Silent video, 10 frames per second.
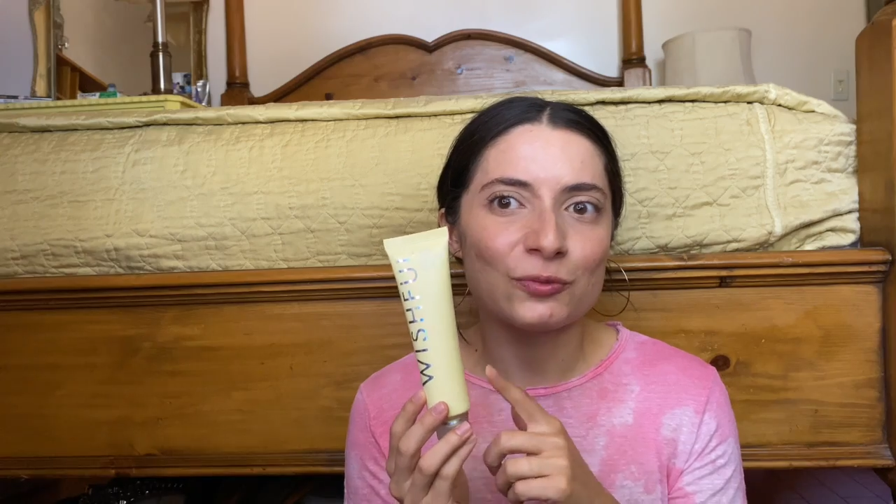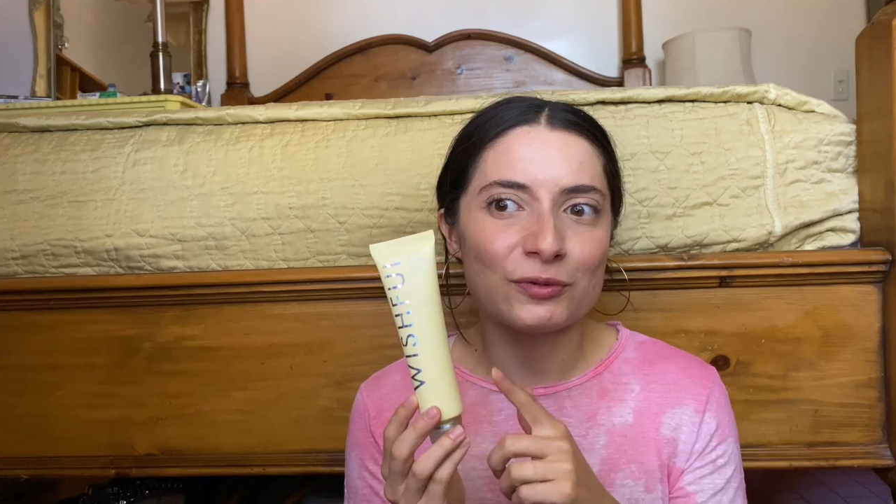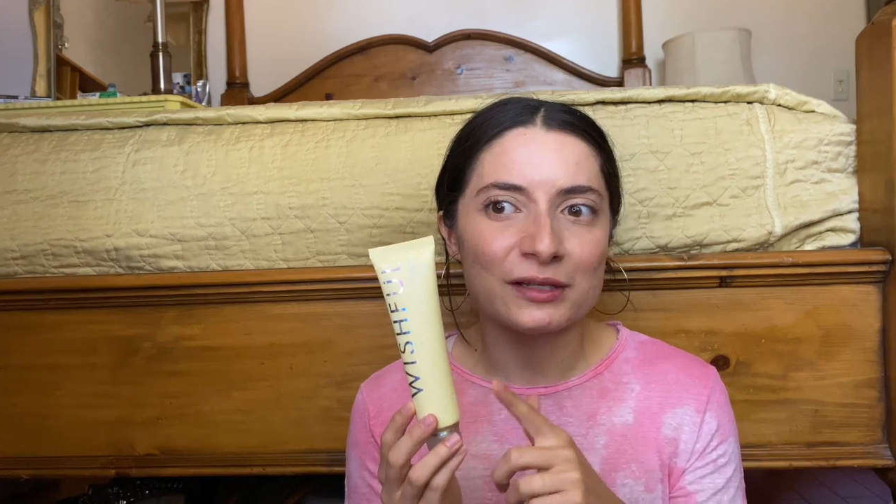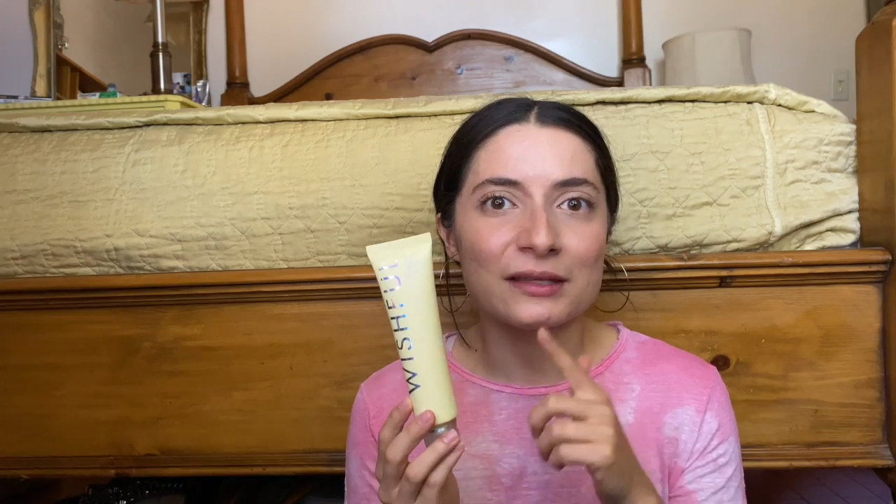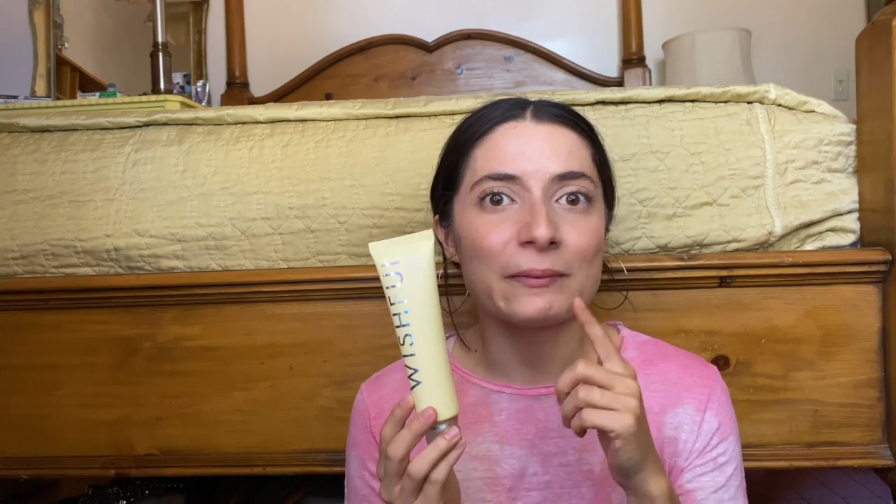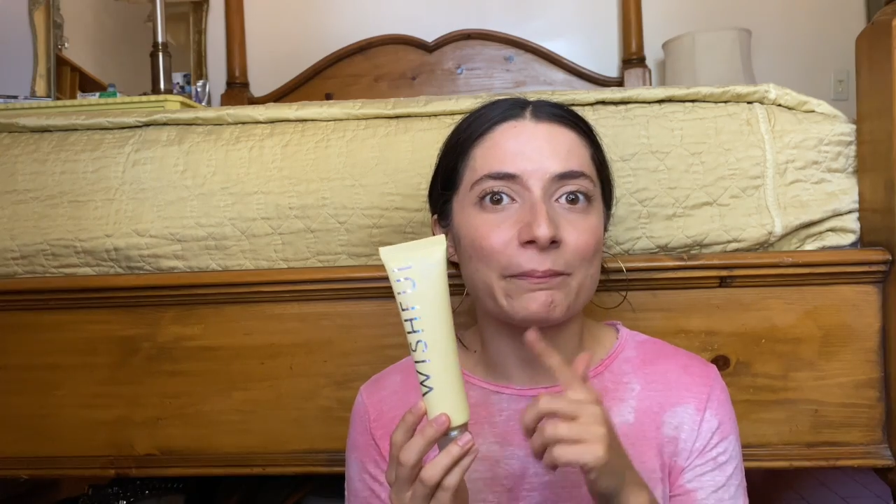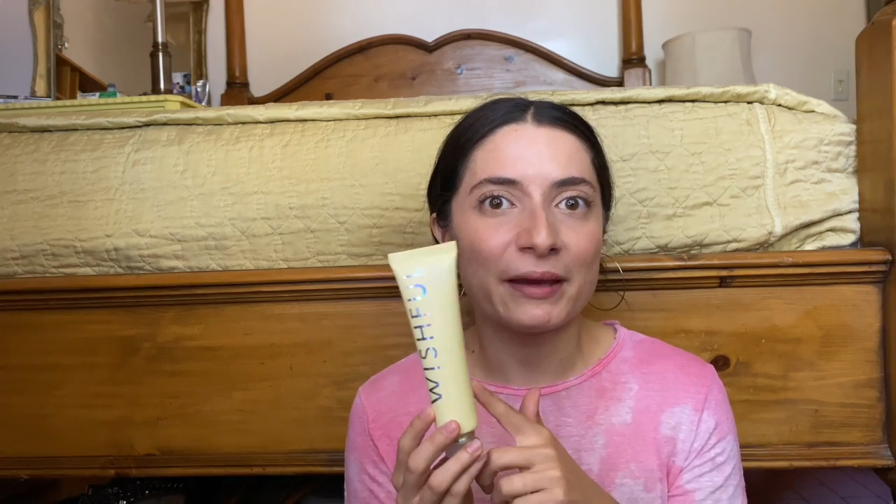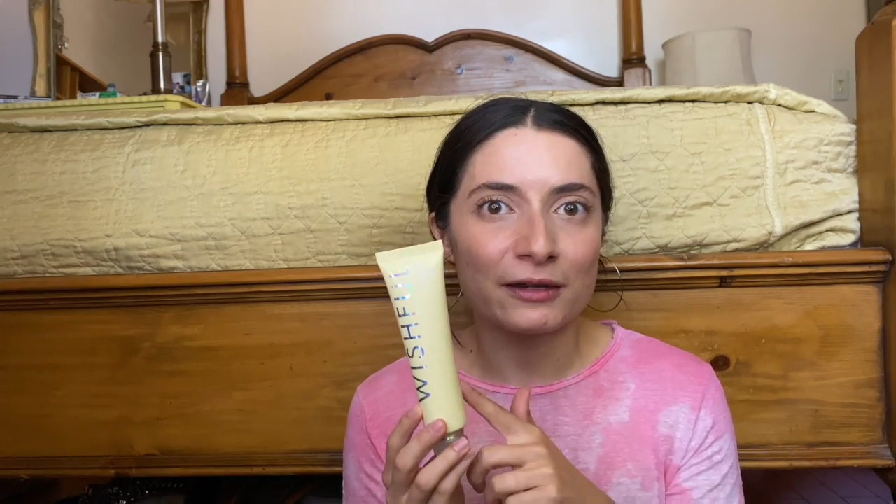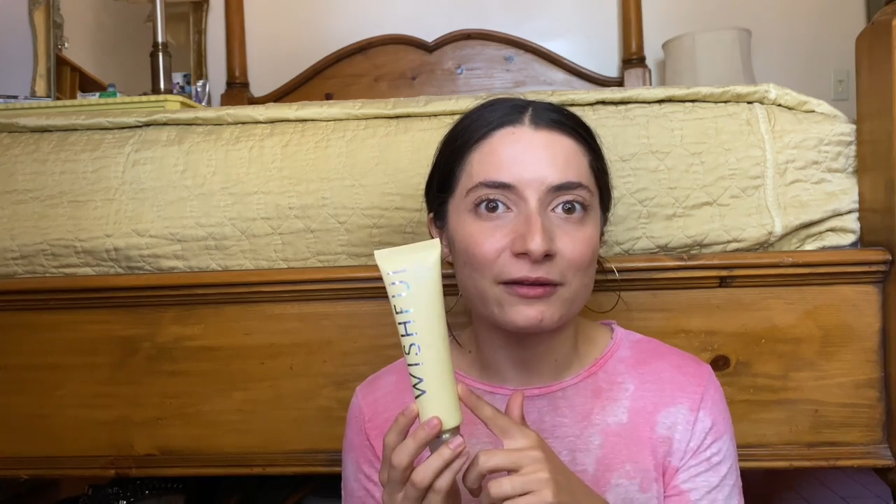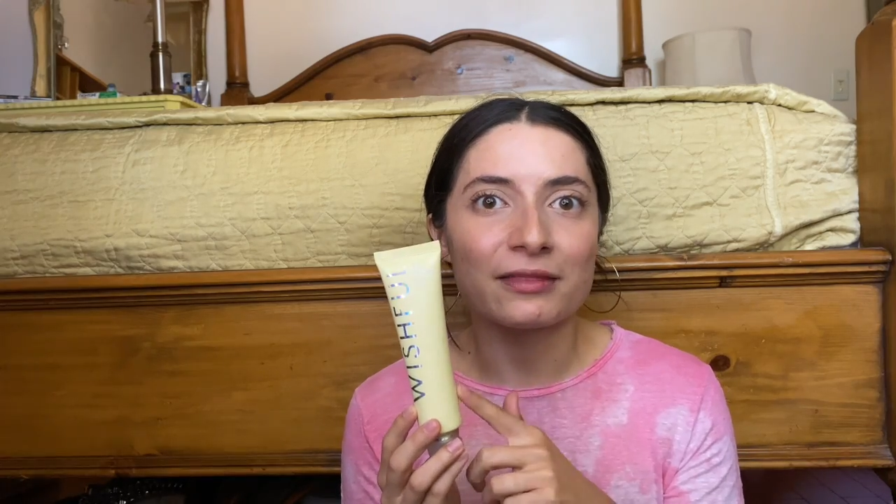really
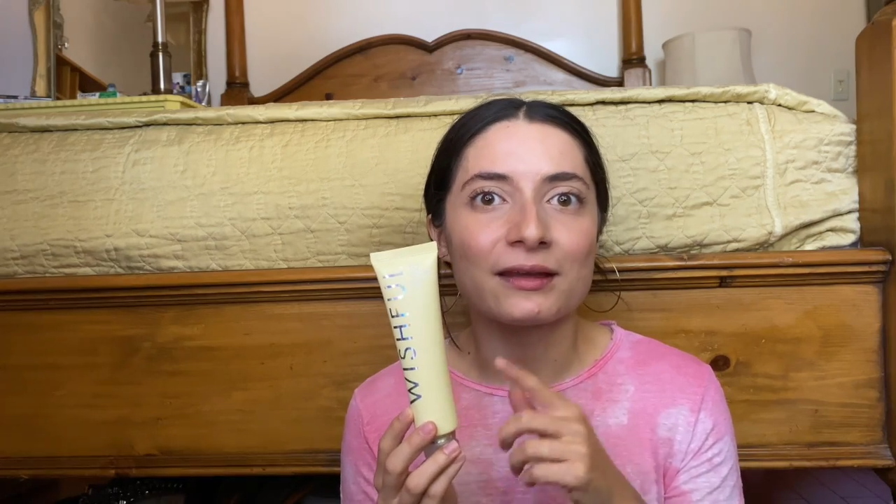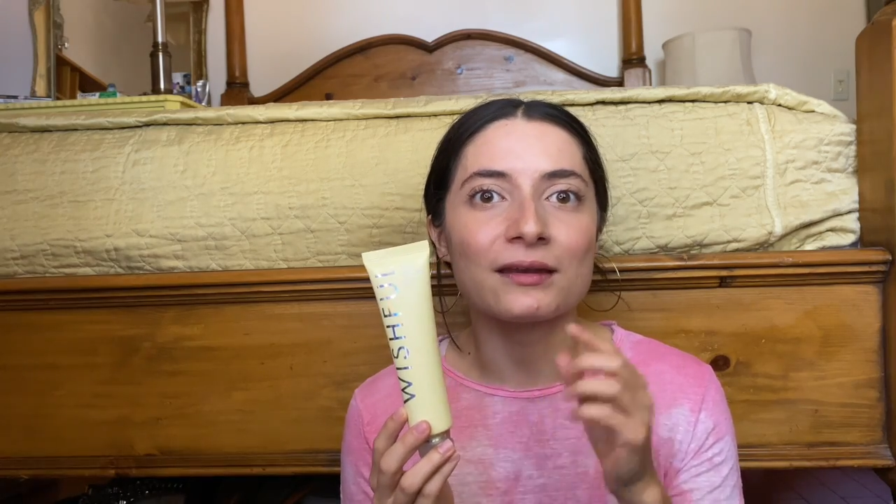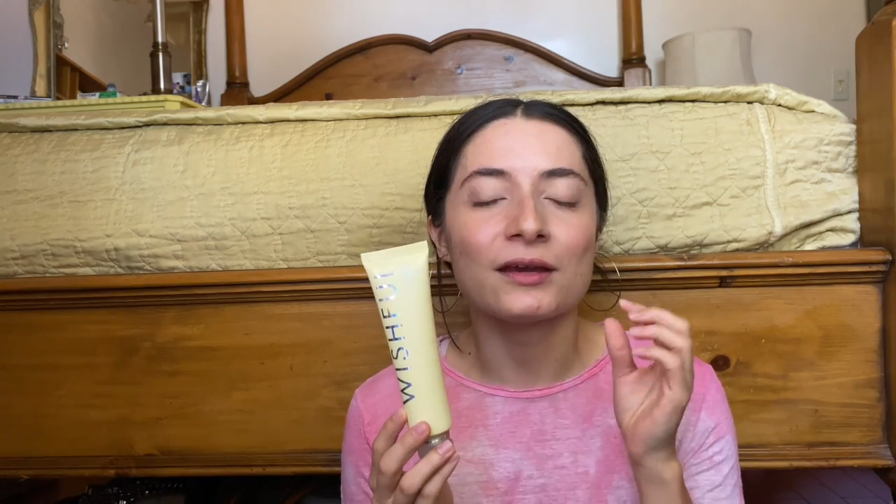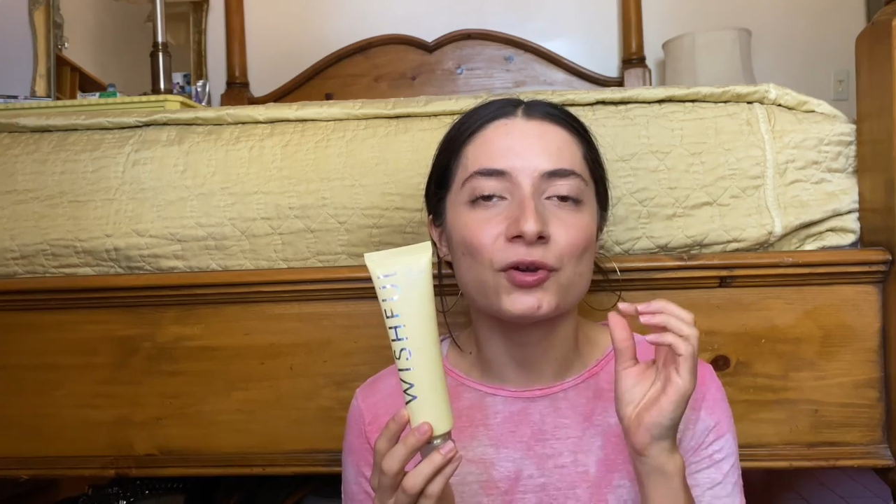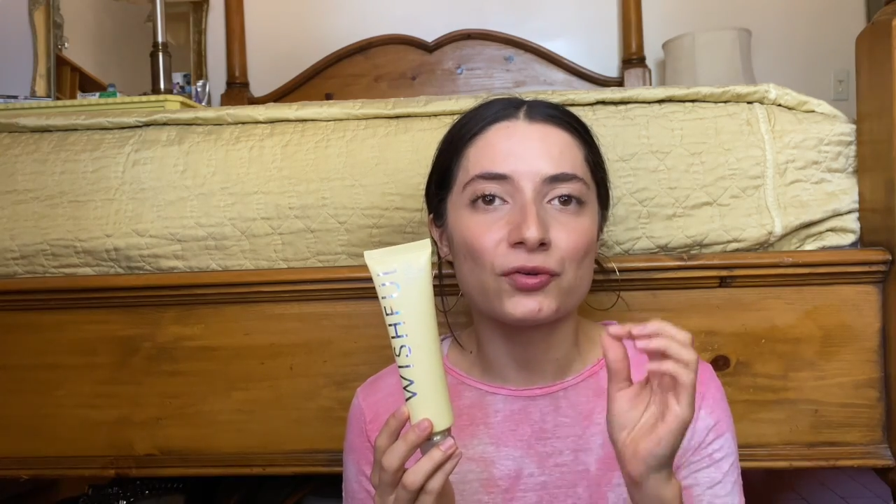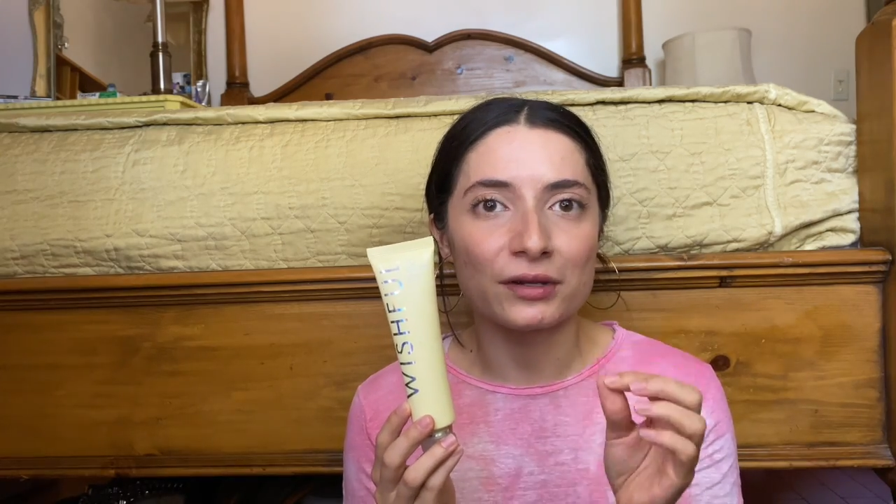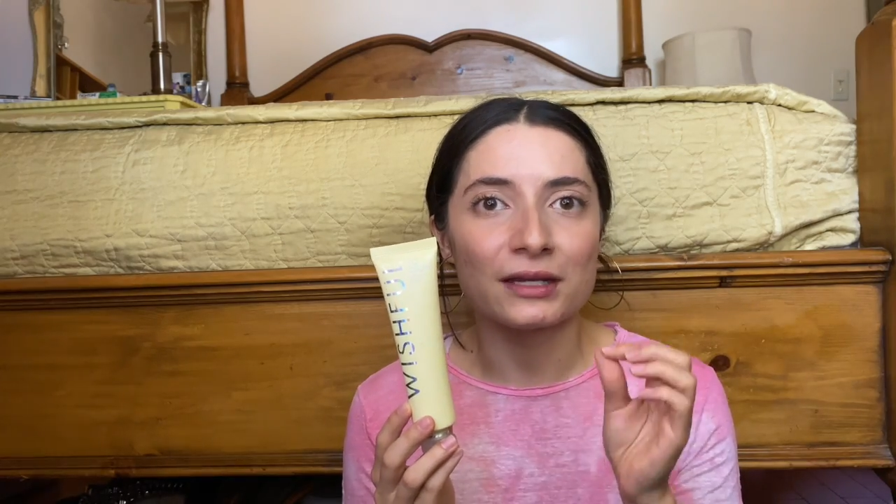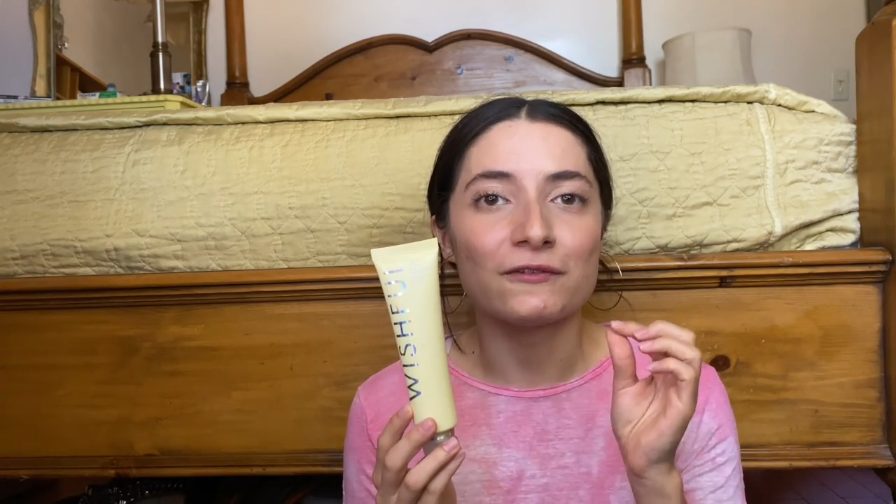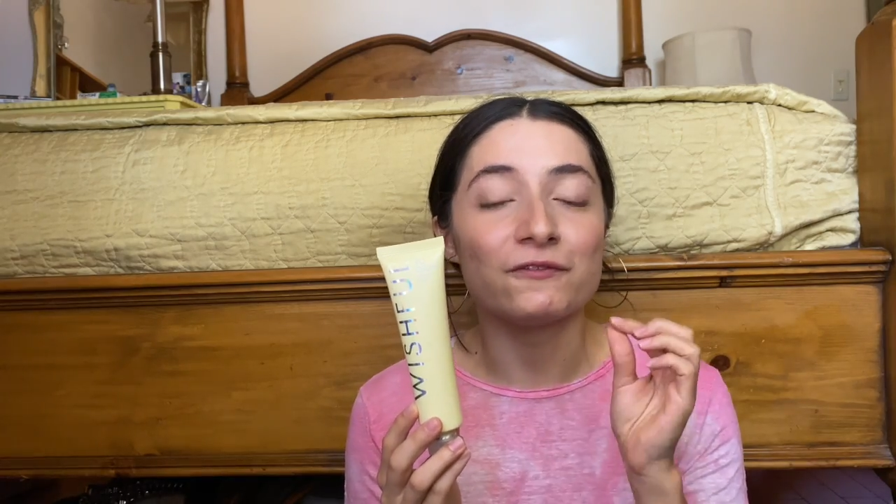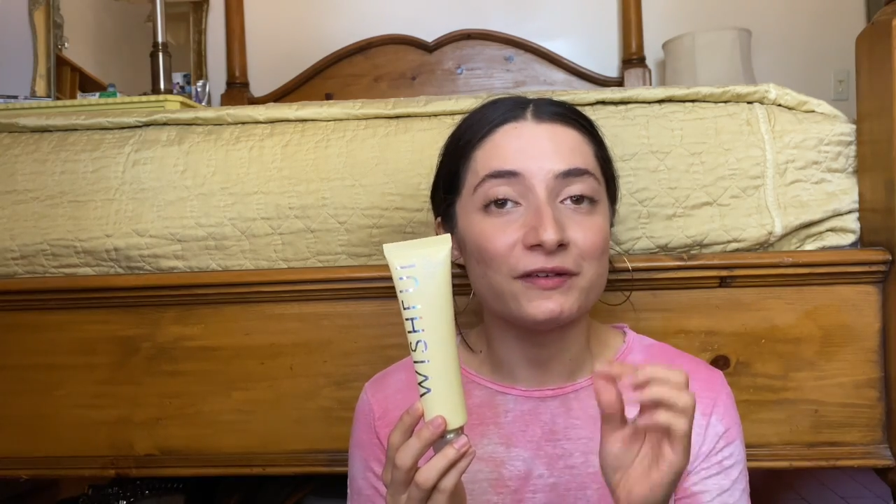better than a gritty